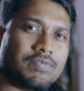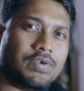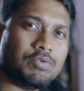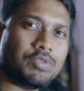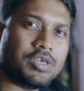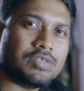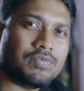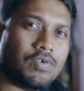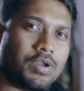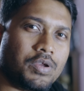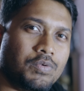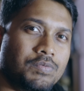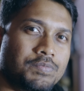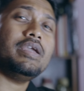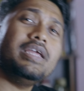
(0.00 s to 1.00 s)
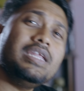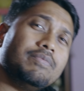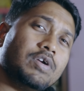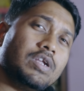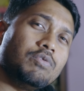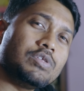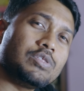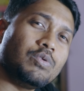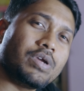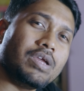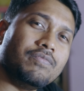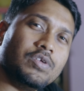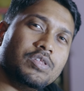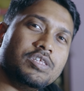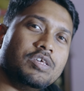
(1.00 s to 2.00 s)
a few things for you. Anybody who is
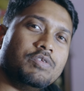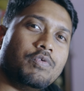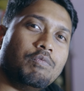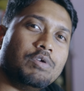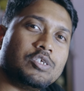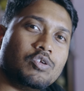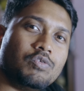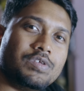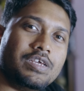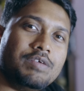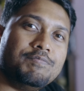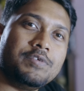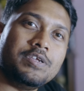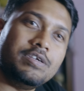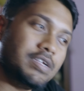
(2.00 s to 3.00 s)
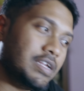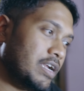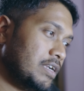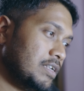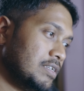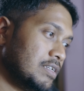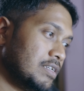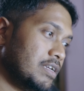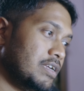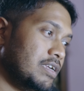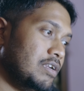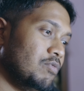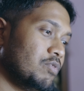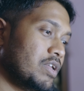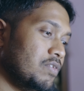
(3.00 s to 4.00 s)
looking for this information over the internet
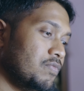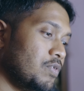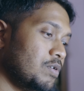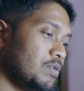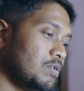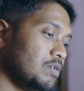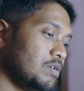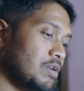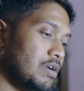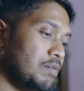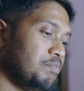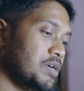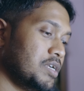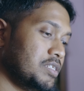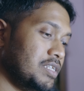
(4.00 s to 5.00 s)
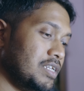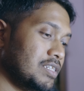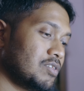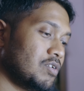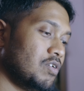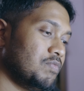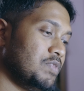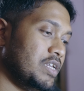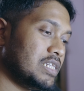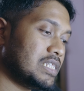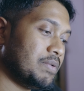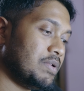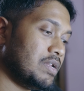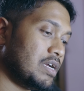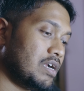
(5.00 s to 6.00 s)
and looking for a purchase of the
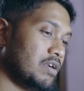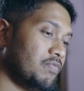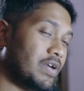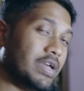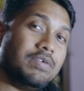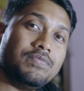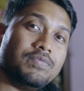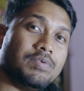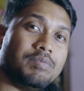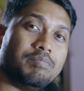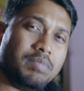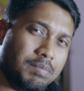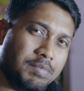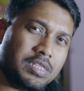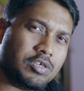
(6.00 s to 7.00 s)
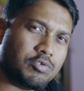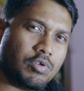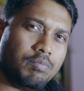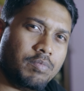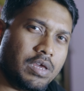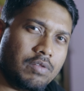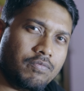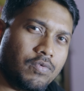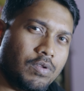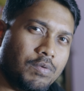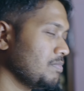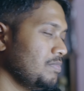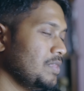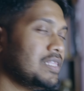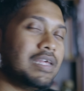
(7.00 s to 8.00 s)
a7R5, maybe this will be helpful.
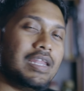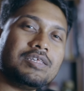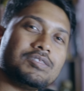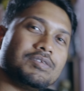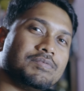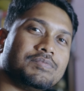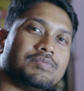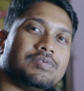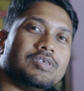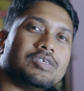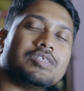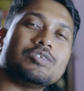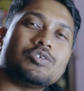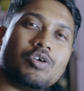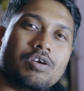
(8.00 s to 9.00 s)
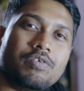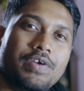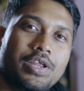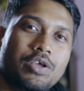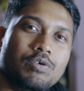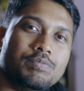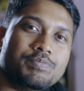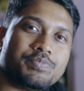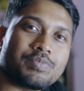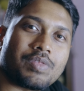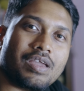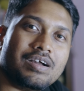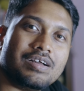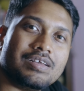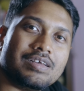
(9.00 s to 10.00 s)
Nonetheless, just a short video.
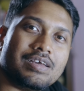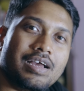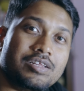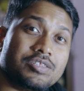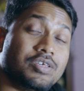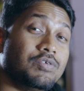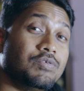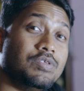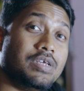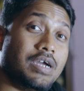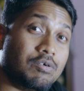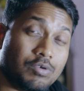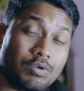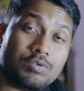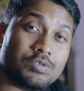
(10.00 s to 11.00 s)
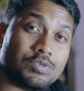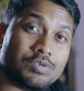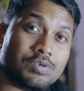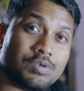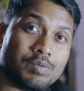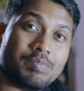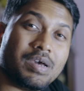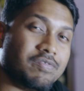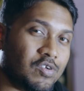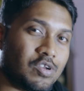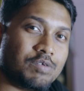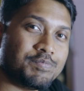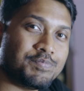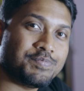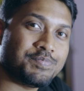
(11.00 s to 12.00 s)
I'll see you in the outdoors. Bye for now.